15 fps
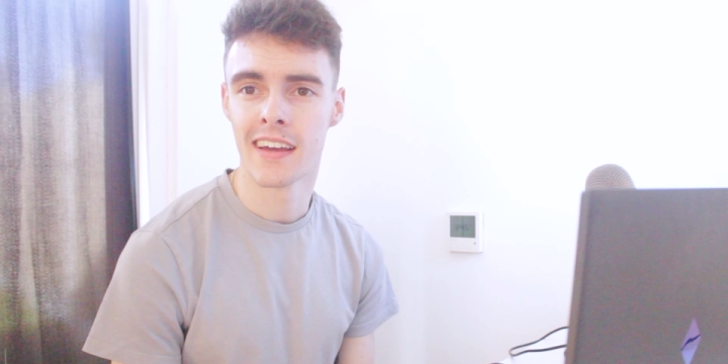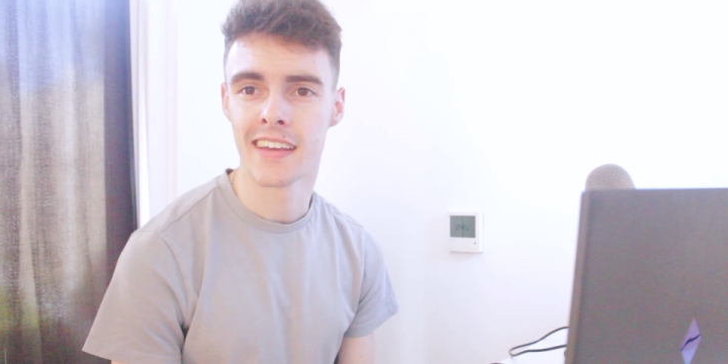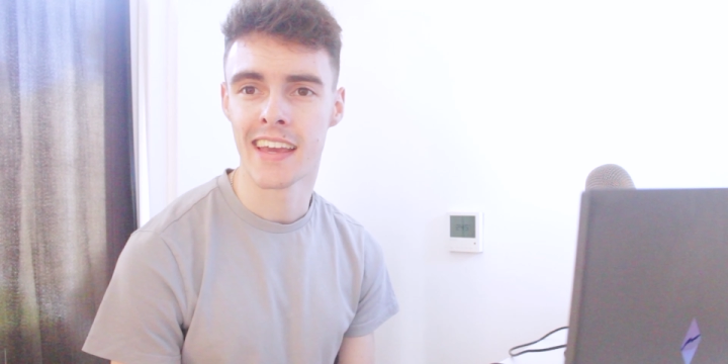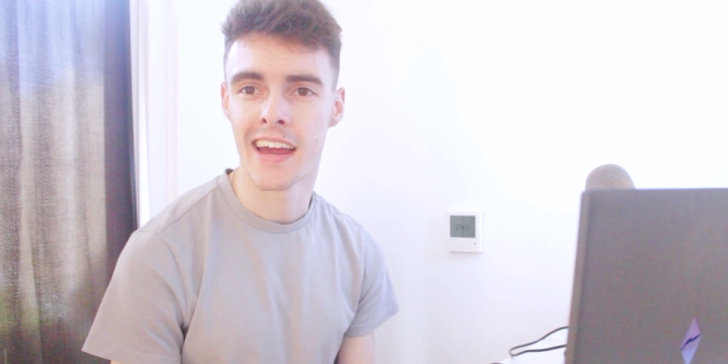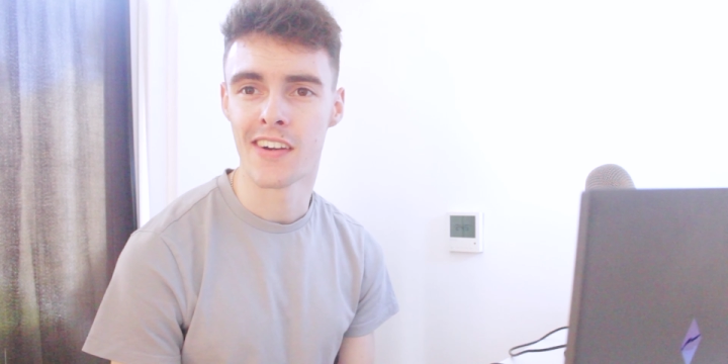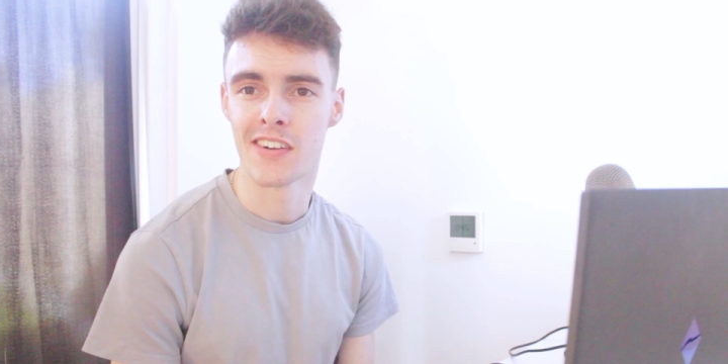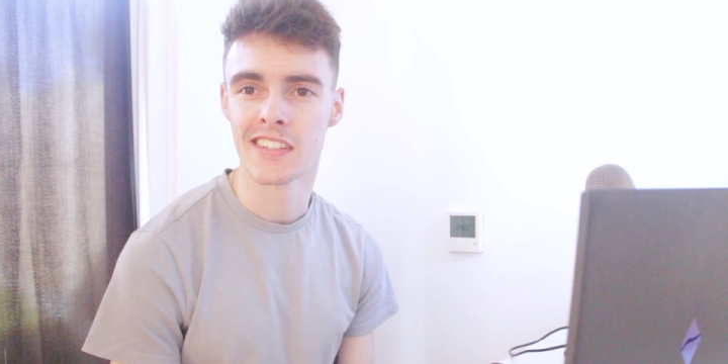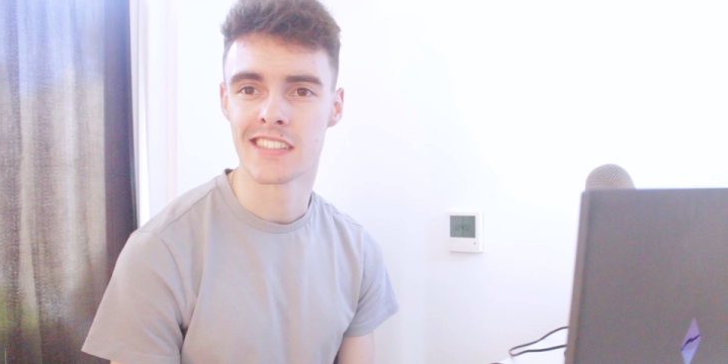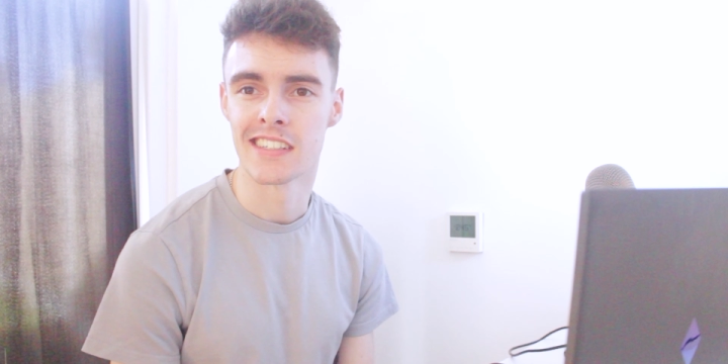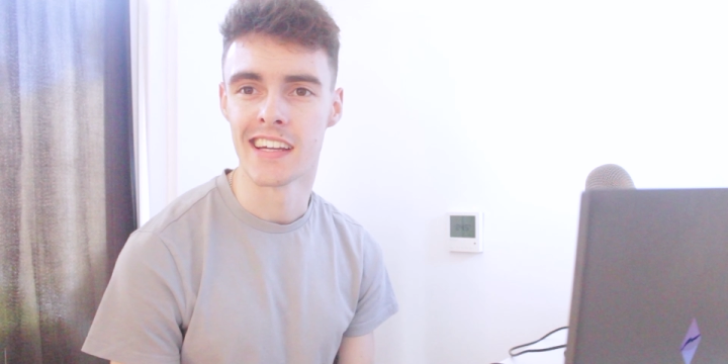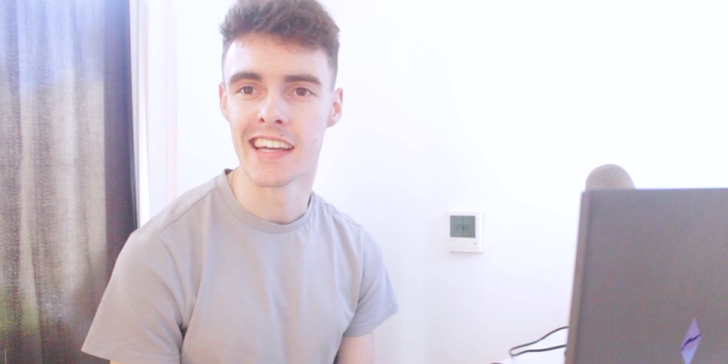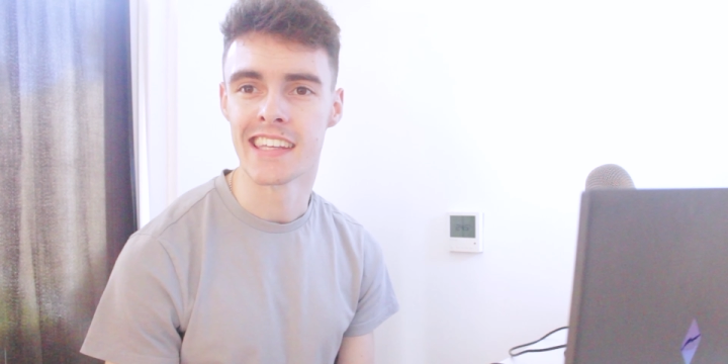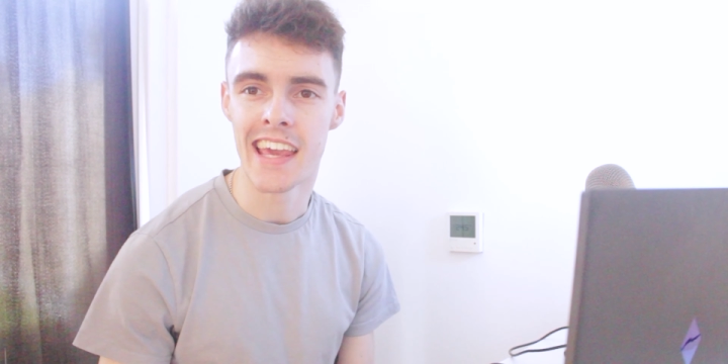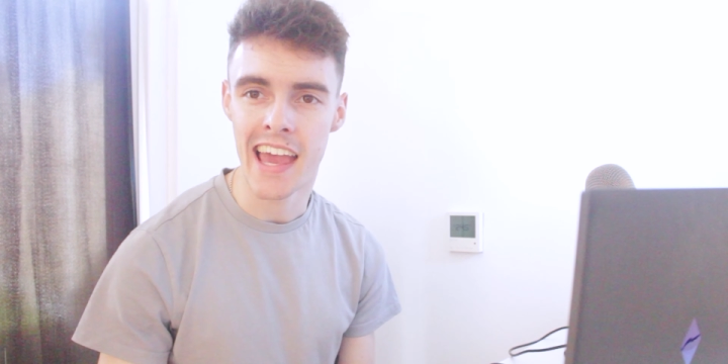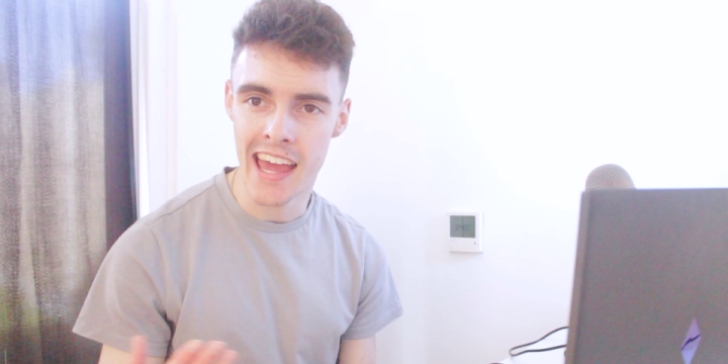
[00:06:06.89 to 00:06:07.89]
character
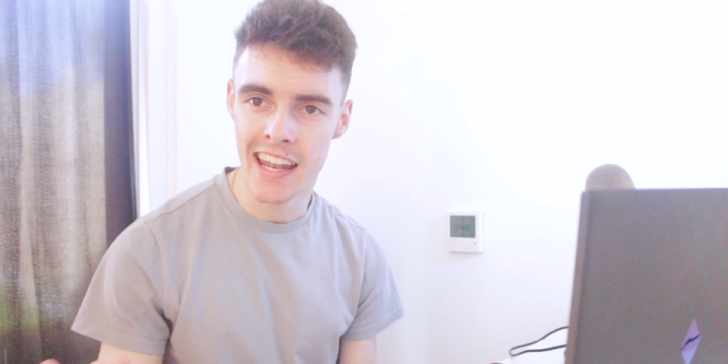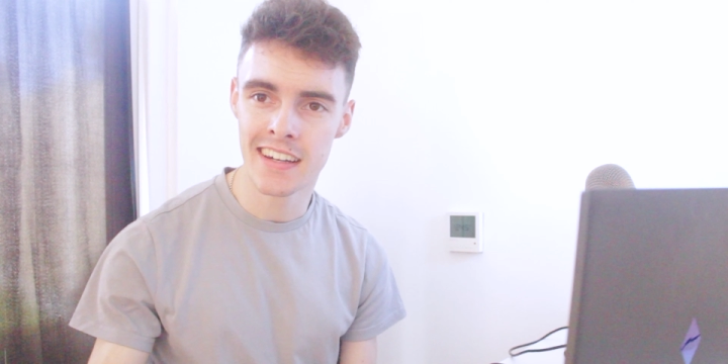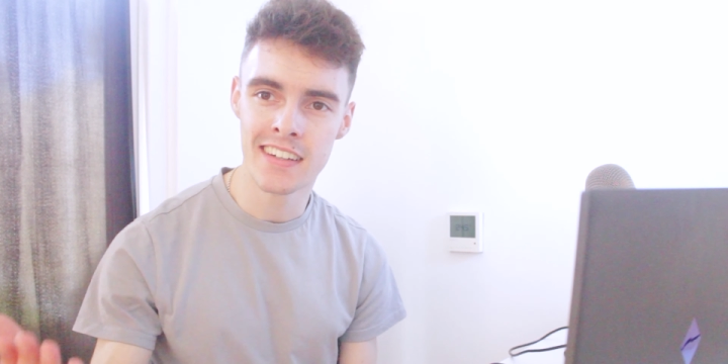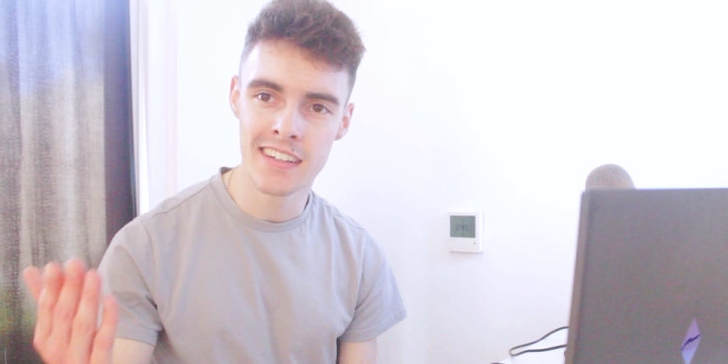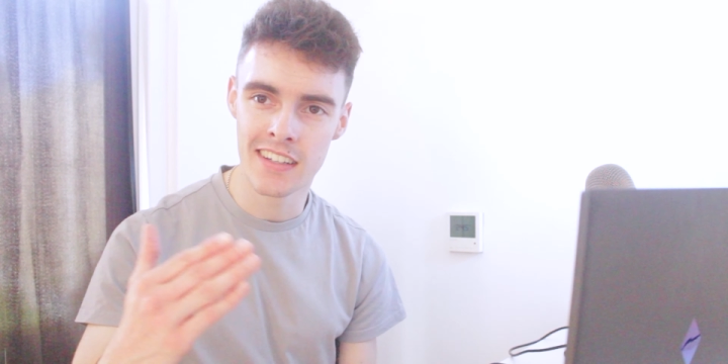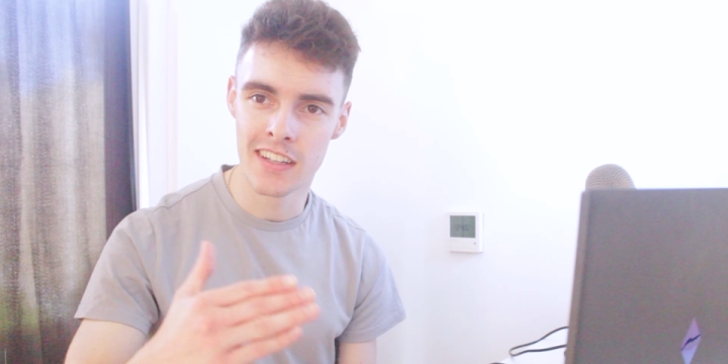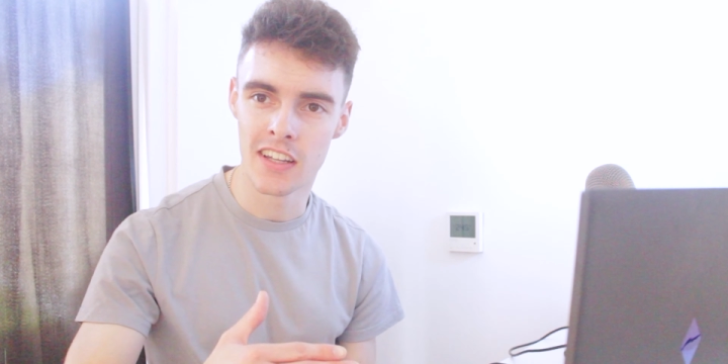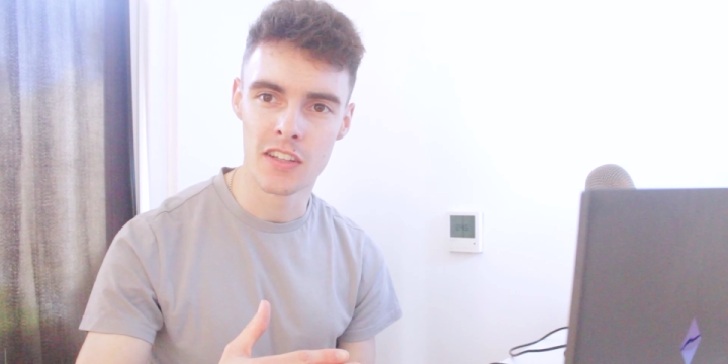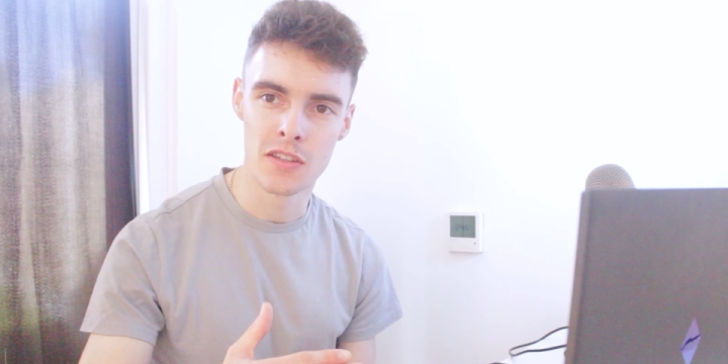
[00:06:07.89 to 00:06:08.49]
again,